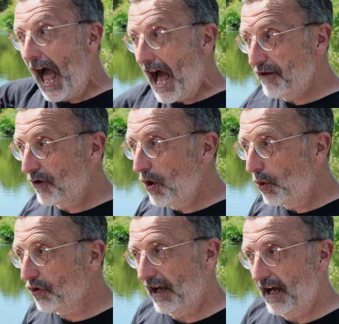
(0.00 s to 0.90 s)
And of
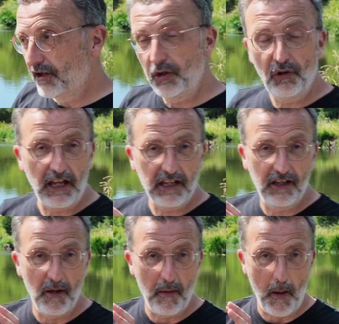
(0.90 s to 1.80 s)
course, I do
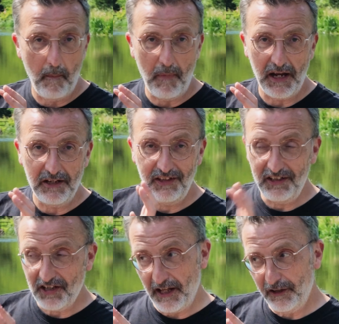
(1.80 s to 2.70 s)
like my
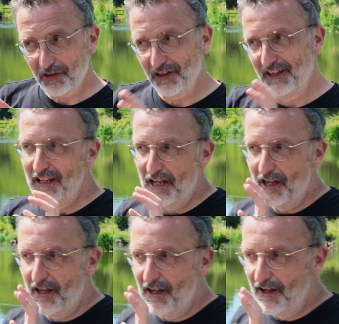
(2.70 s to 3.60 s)
details.
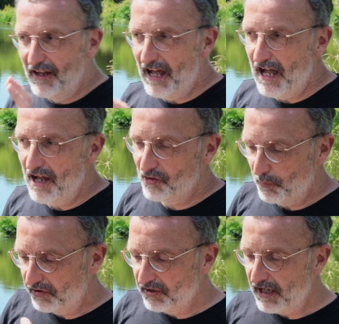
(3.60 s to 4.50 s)
So
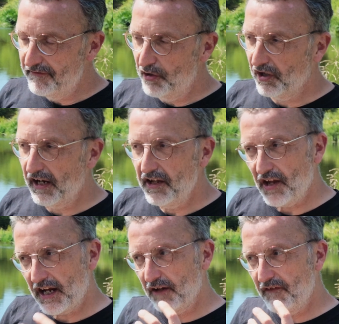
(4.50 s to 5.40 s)
with a telephoto lens,
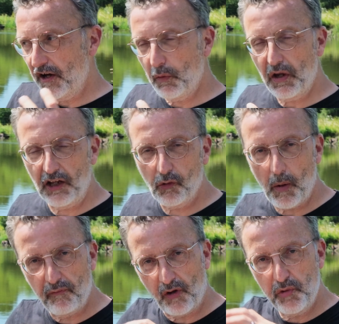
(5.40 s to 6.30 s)
I can very quickly
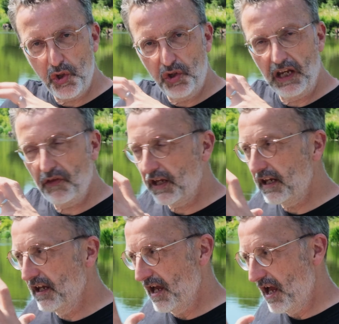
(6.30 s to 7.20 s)
swap from shooting
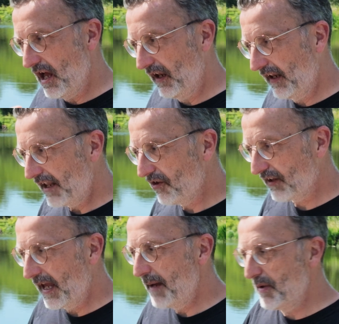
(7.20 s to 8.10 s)
the
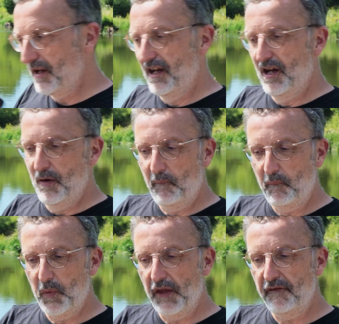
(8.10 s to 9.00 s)
landscape
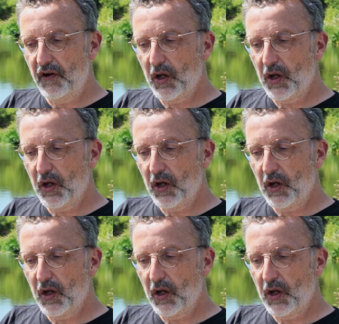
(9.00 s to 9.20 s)
with a very